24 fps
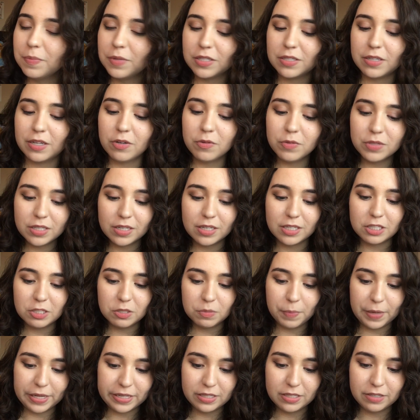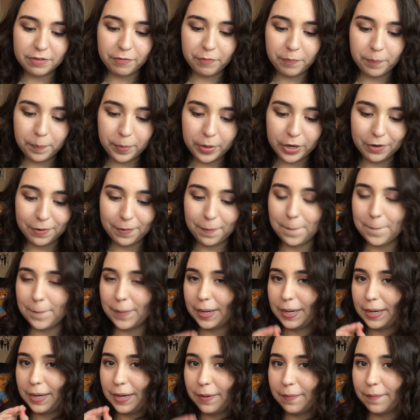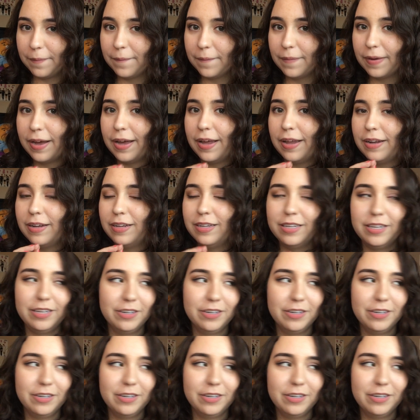because I know it's an expensive book, but here at